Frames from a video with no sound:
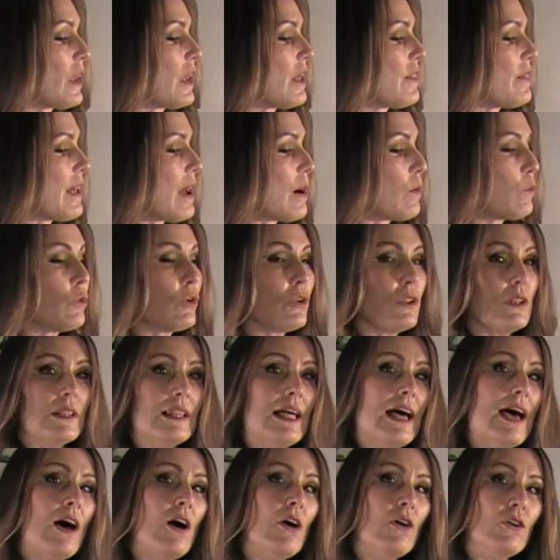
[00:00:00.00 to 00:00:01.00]
and that will
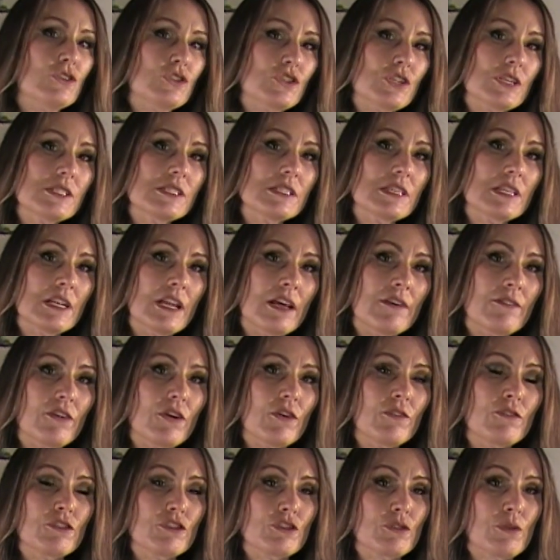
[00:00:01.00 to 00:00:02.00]
allow just enough
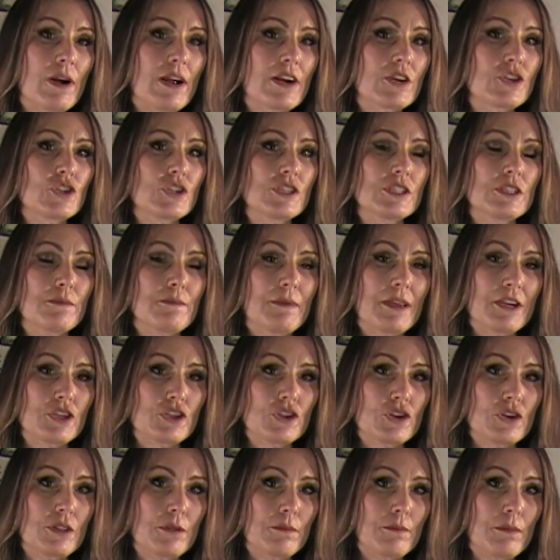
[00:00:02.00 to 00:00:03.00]
over direction to make
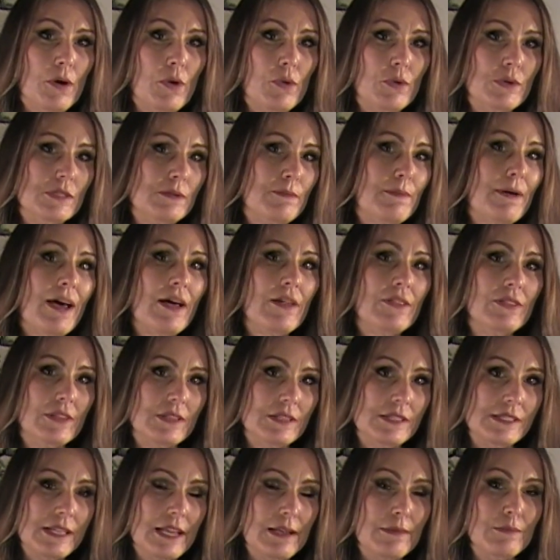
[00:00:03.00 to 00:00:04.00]
sure the bow is about
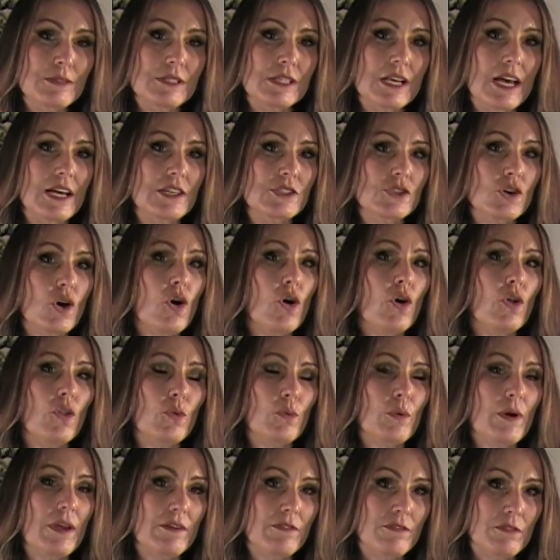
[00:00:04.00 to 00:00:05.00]
the same size all
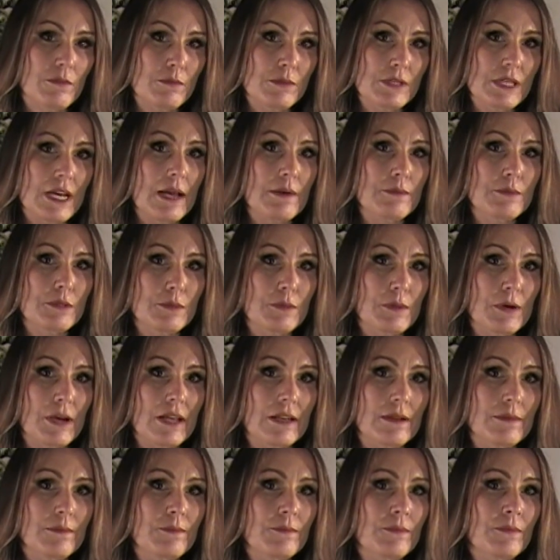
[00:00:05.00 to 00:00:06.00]
the way from top to
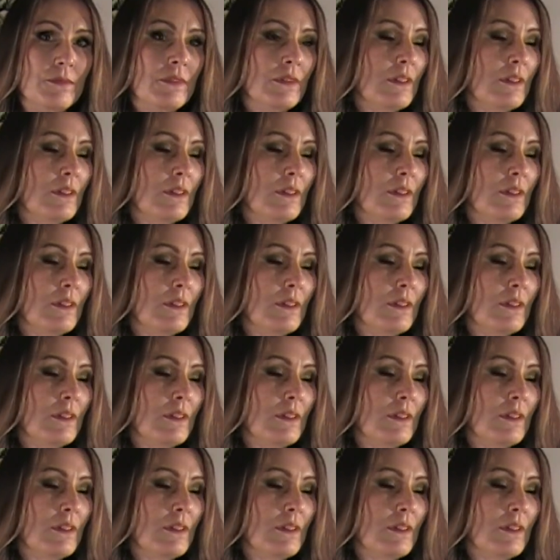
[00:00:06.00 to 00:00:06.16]
bottom.